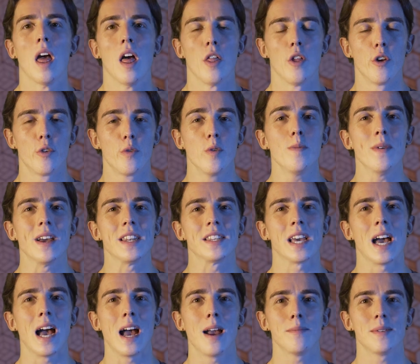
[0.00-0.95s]
The room at
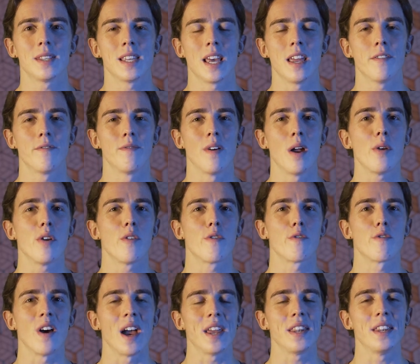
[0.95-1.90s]
times had a very
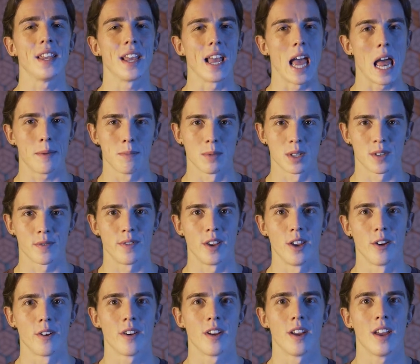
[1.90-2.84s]
frightening
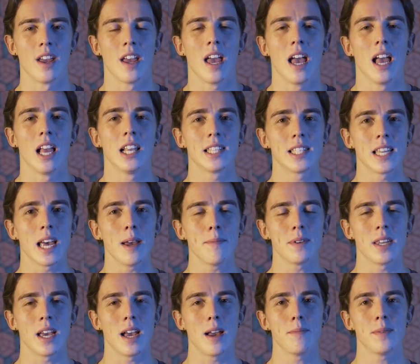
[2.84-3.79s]
atmosphere, and
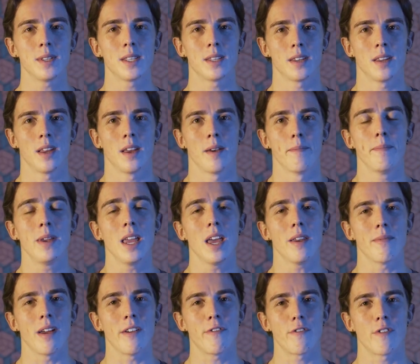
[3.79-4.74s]
sometimes me
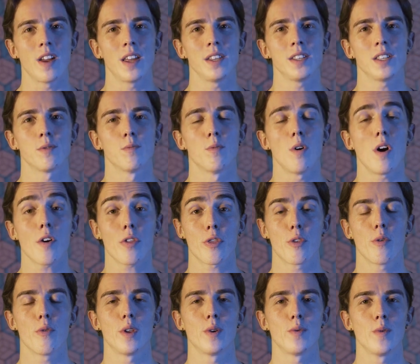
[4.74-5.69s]
and my friends
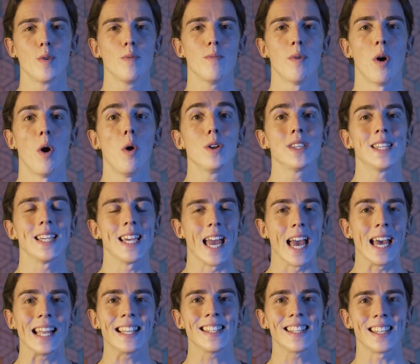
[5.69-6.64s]
walked through the room holding
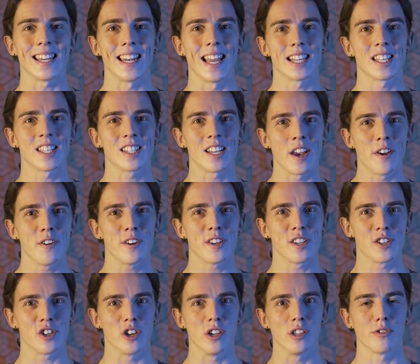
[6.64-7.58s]
hands like
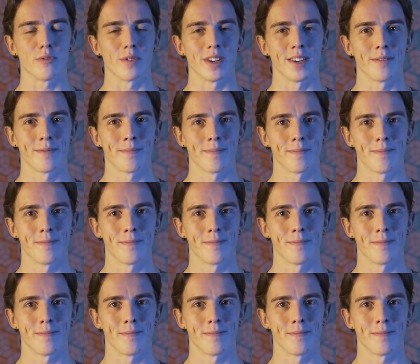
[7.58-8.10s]
scared children.